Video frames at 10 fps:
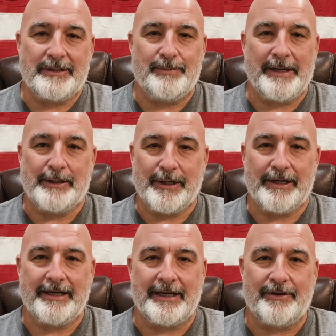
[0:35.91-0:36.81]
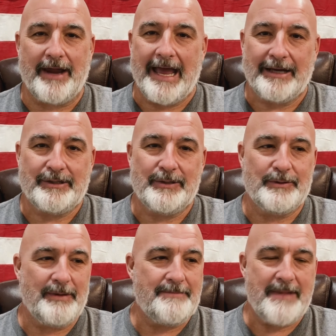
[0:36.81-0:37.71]
has been good and your
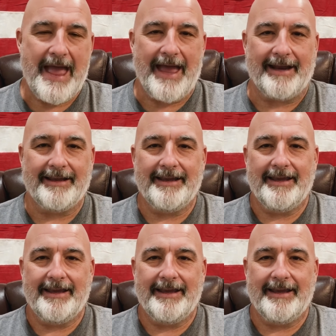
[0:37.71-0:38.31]
attitude's been bad.